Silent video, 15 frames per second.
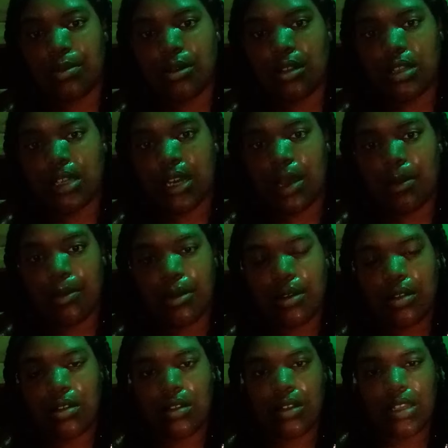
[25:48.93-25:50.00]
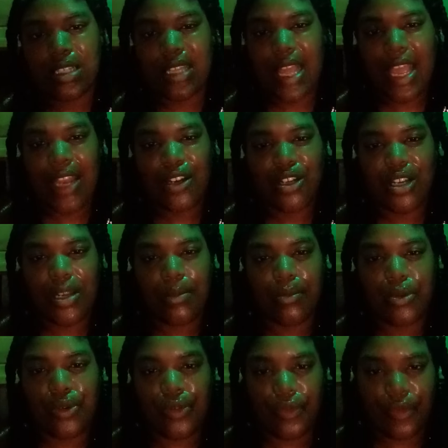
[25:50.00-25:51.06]
pull it up, his hand couldn't
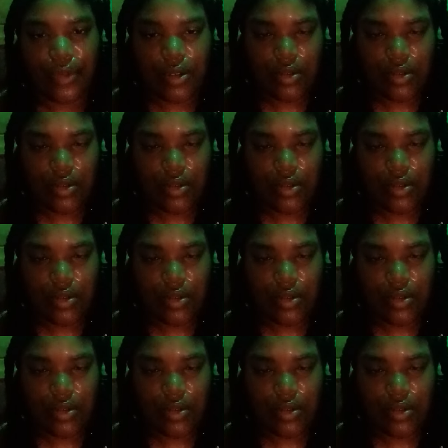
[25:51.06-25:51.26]
move.